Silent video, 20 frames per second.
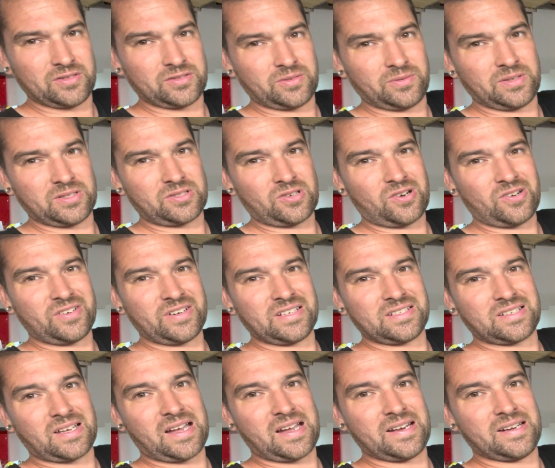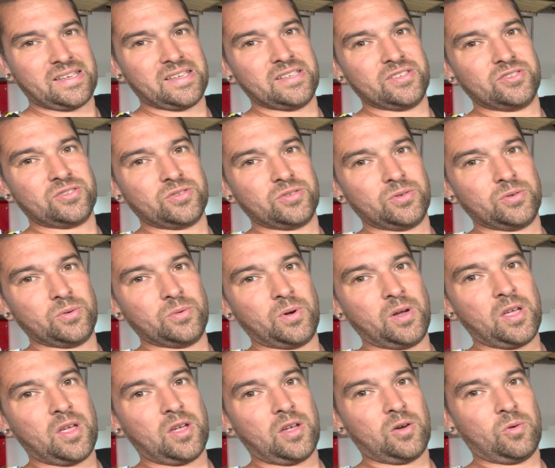So it's already tied into
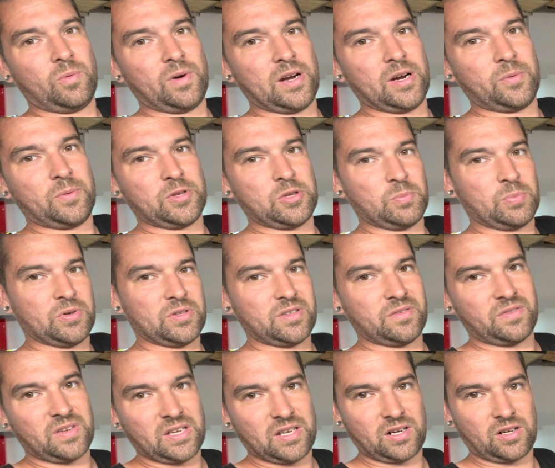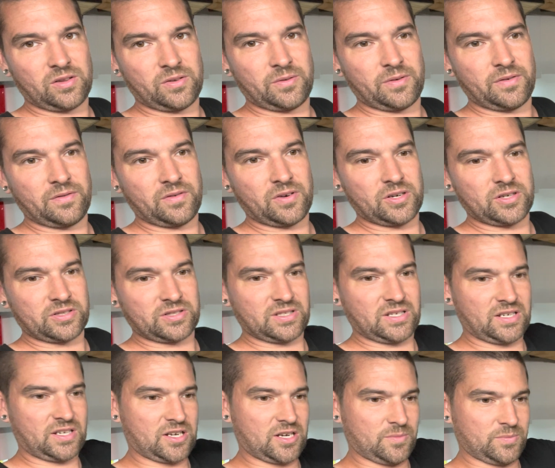where when you put the vehicle in reverse,
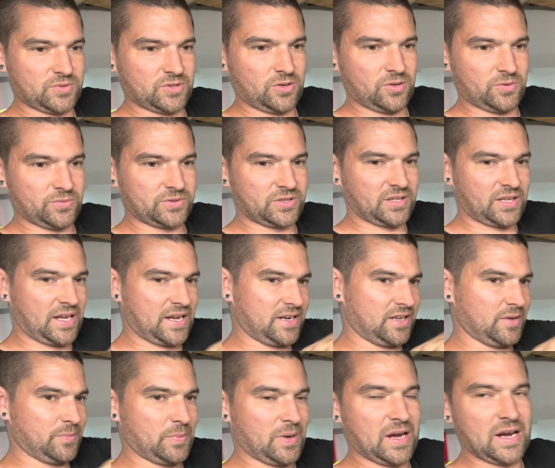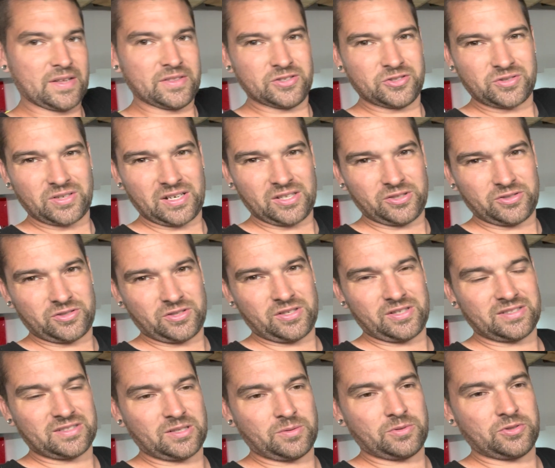it comes on to light up behind the trailer so you
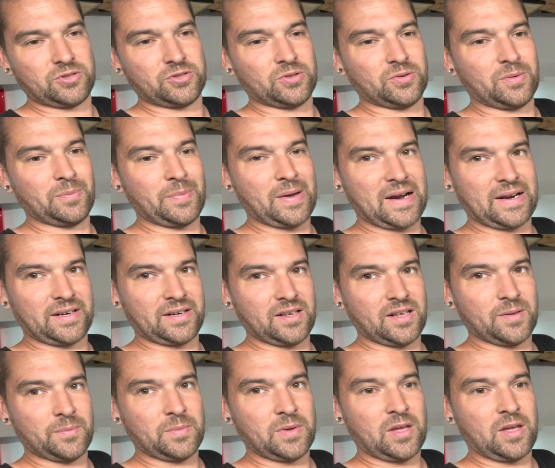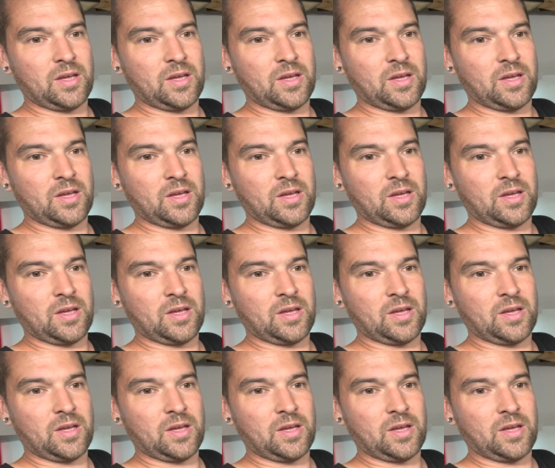can see what you're doing backing up.